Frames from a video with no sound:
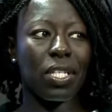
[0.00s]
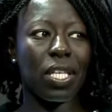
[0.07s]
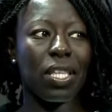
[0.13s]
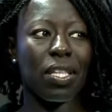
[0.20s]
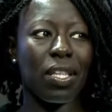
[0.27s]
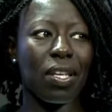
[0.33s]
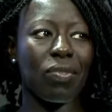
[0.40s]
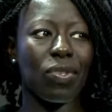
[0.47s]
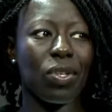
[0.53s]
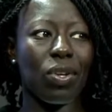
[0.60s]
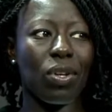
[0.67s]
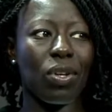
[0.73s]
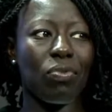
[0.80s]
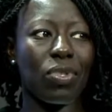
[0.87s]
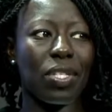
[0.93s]
Because I think there's a
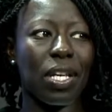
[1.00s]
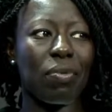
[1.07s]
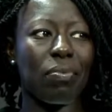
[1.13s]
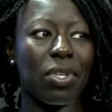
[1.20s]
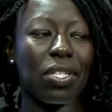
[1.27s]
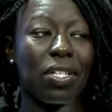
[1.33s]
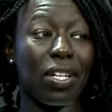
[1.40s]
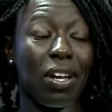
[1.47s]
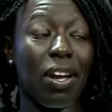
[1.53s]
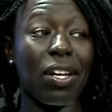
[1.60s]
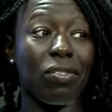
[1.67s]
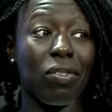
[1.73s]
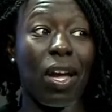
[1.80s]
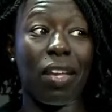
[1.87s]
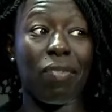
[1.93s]
lot of resentment.
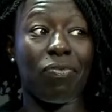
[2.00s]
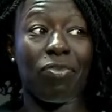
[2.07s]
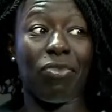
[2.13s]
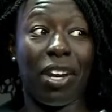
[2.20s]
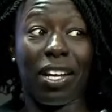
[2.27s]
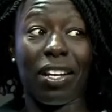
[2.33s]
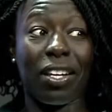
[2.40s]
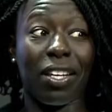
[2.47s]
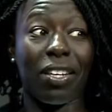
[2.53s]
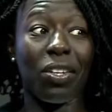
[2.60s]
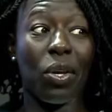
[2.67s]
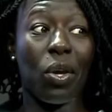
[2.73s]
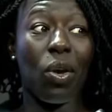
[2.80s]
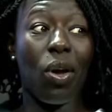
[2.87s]
I frankly,